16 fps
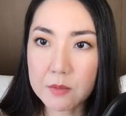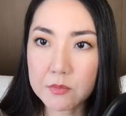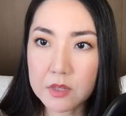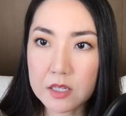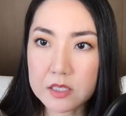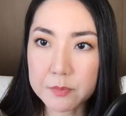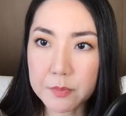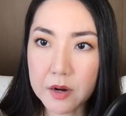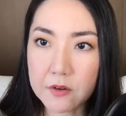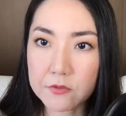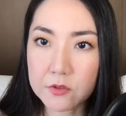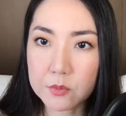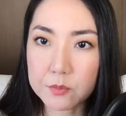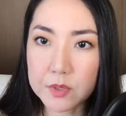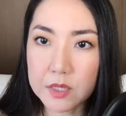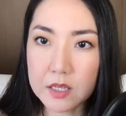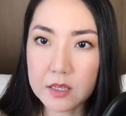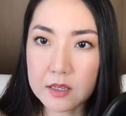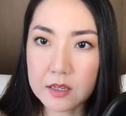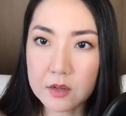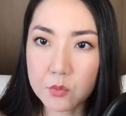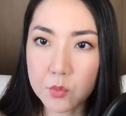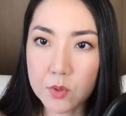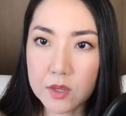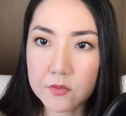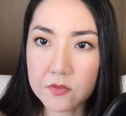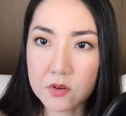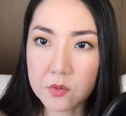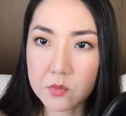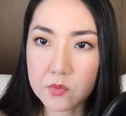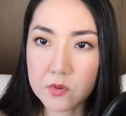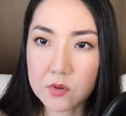less powerful being away
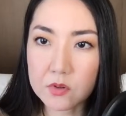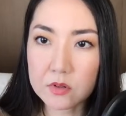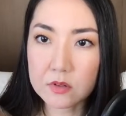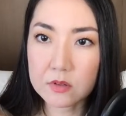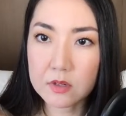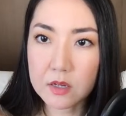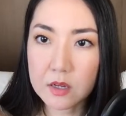from